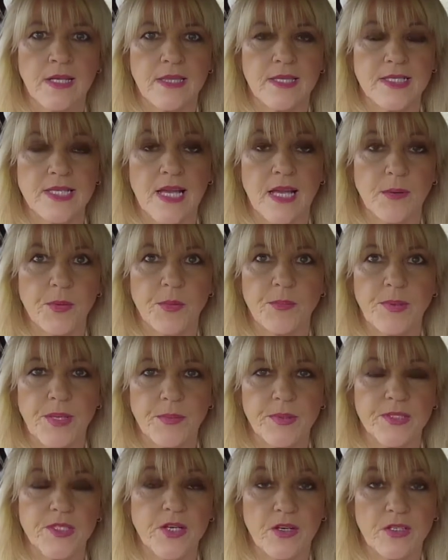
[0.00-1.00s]
time when
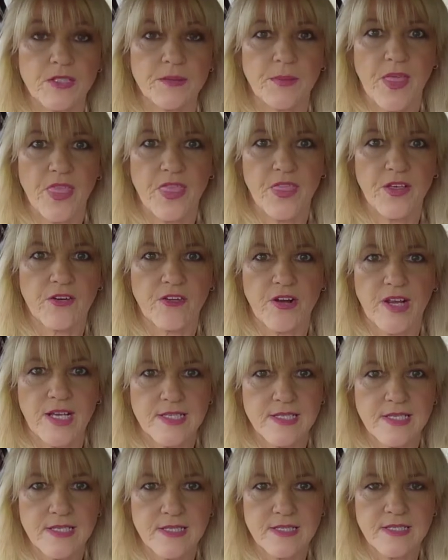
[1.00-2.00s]
people talked about the
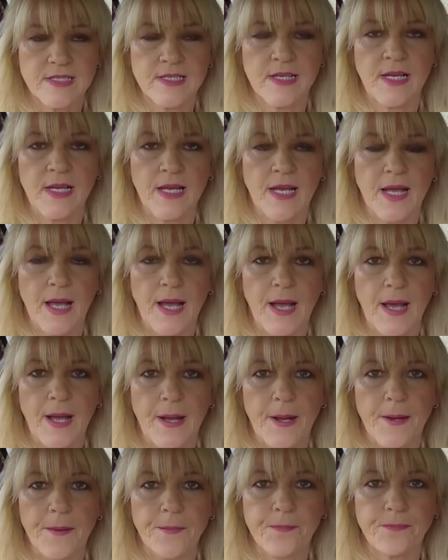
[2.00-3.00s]
crisis.
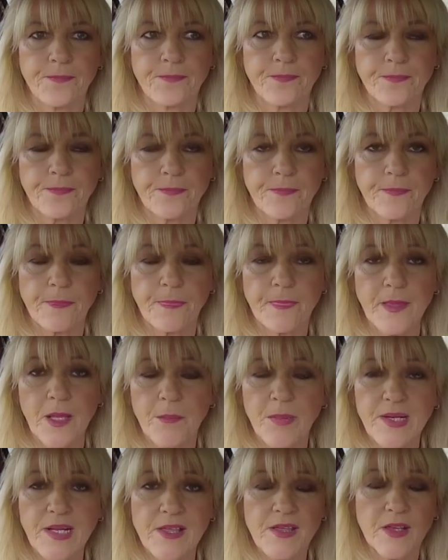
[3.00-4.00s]

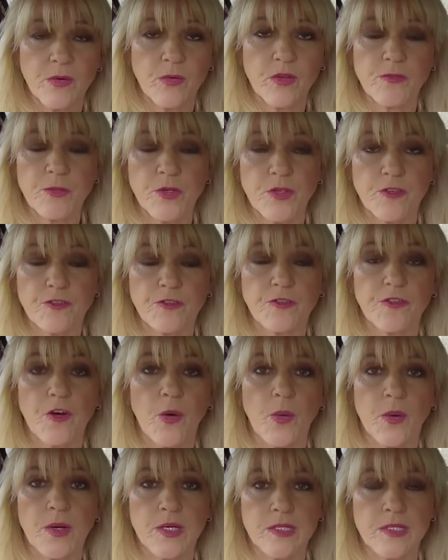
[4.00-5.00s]
But I think we've moved
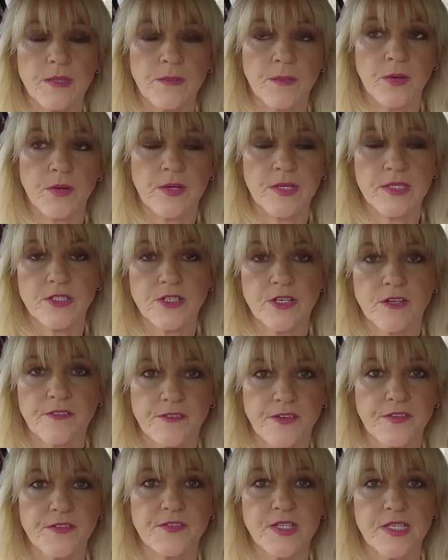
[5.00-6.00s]
forward more into our
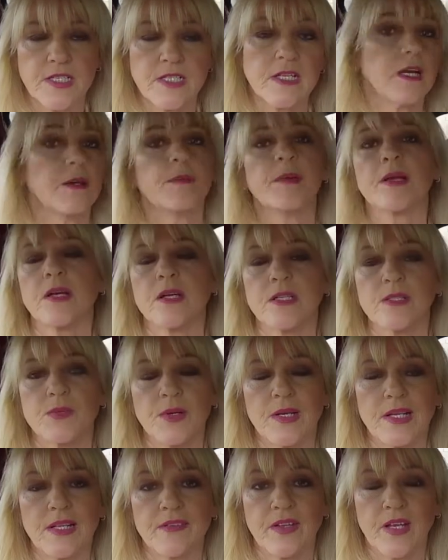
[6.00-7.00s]
50s now because
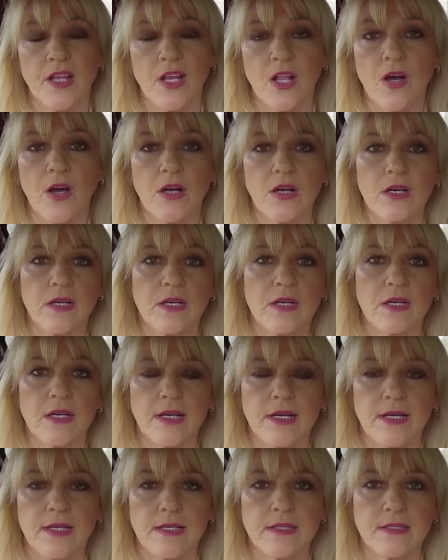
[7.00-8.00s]
we're living longer
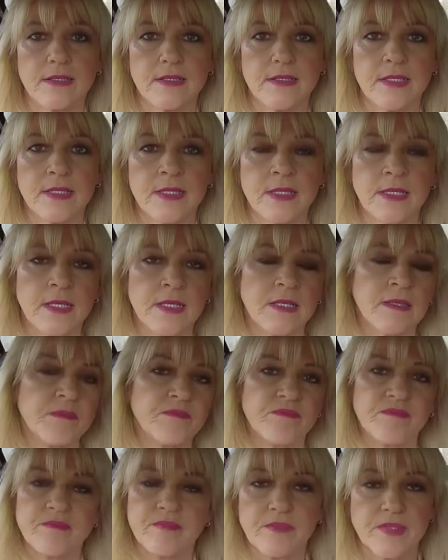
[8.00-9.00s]
and
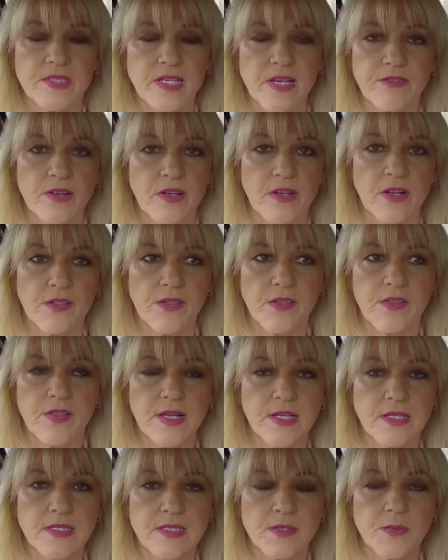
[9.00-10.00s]
several other
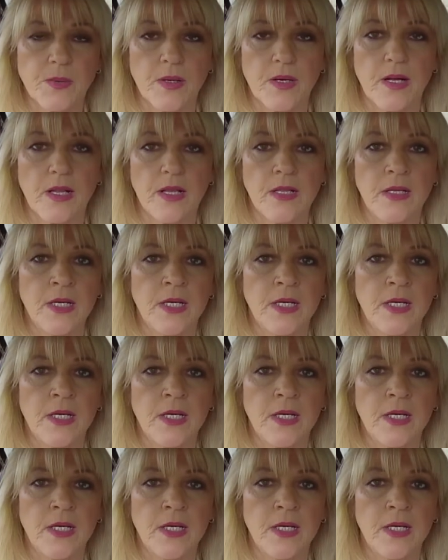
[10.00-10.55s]
things as well.